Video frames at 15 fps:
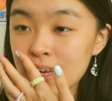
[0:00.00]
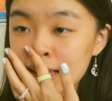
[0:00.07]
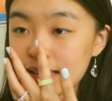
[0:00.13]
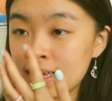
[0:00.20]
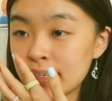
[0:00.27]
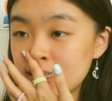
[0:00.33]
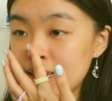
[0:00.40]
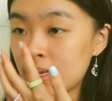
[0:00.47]

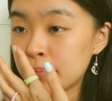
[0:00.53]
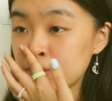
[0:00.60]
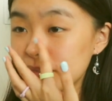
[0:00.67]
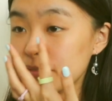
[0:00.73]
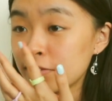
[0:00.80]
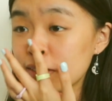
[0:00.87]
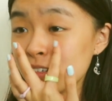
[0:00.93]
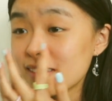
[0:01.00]
And I'll
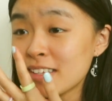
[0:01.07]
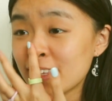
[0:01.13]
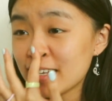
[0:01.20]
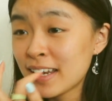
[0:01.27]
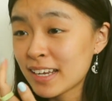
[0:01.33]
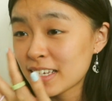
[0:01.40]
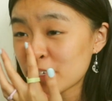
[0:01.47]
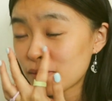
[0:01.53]
move on to the
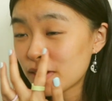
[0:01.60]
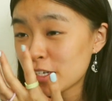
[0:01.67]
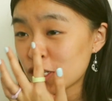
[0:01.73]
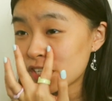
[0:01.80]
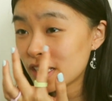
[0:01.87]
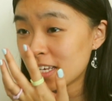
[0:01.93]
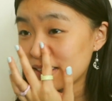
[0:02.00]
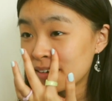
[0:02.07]
next
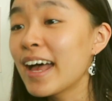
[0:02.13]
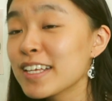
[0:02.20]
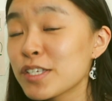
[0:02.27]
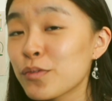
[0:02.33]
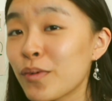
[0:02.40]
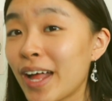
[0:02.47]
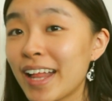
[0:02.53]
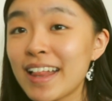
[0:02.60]
question, as
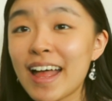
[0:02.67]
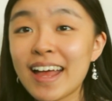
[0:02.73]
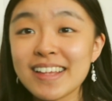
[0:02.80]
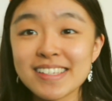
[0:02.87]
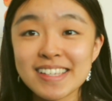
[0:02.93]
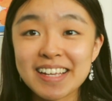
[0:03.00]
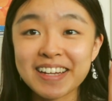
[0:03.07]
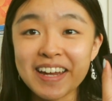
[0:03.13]
well
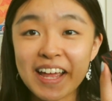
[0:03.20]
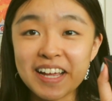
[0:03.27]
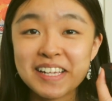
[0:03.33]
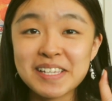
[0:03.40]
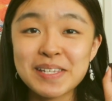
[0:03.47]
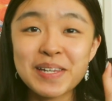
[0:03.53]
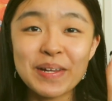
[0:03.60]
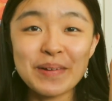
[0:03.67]
as the
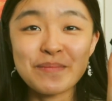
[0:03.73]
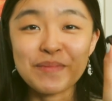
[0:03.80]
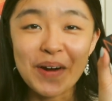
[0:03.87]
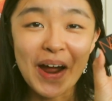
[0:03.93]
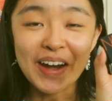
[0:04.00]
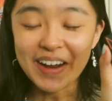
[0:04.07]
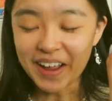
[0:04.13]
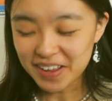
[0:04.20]
next
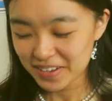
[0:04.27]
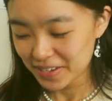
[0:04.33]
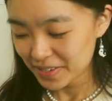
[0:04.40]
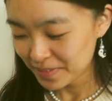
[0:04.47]
product.